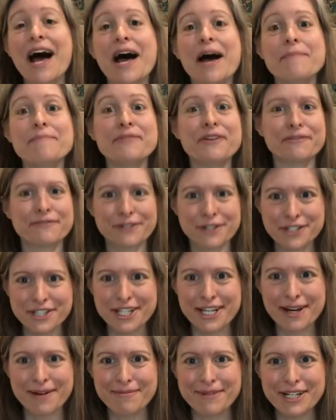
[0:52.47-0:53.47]
The first
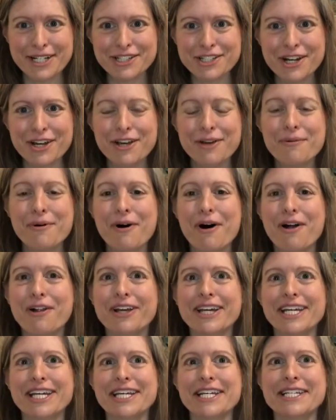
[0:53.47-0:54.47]
thing I'm gonna show you all
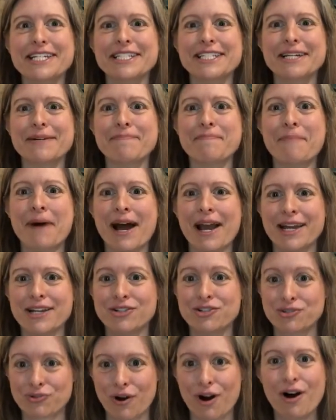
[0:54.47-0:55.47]
is my
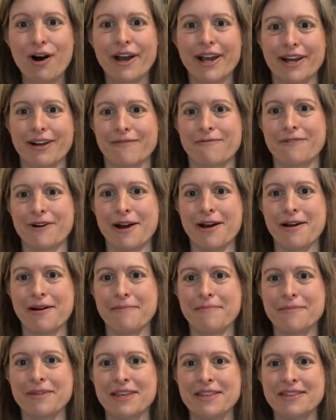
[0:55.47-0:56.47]
drawing
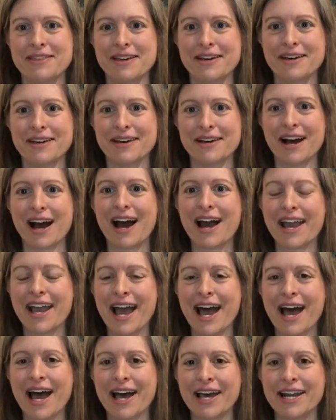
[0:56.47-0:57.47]
from I
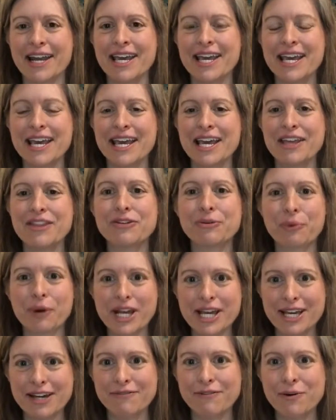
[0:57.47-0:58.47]
had 3
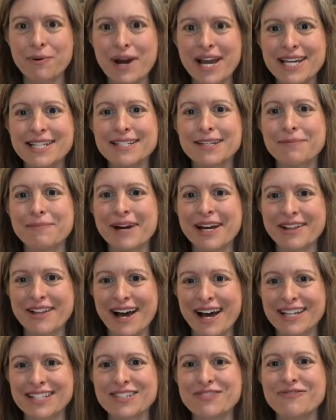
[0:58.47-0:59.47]
giveaways on my
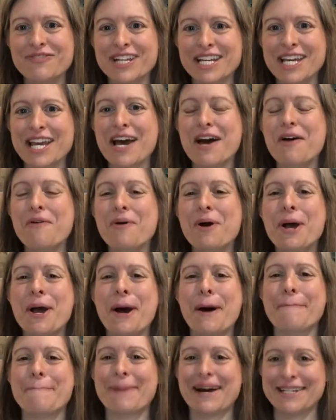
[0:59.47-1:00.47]
last video.
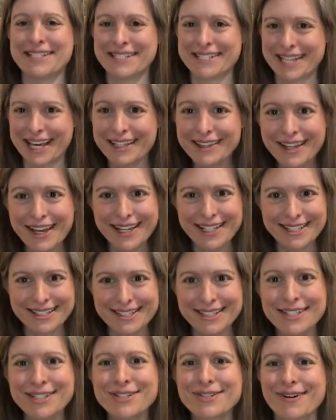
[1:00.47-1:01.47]
My son likes
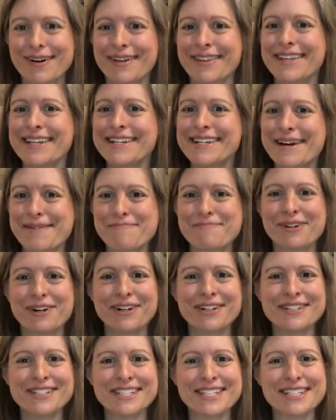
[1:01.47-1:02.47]
to draw the
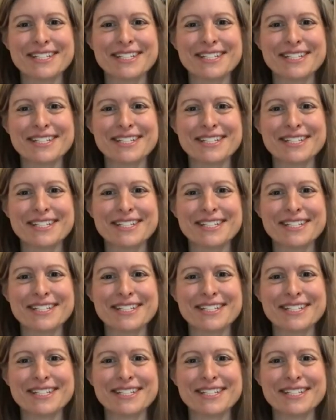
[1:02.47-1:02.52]
numbers,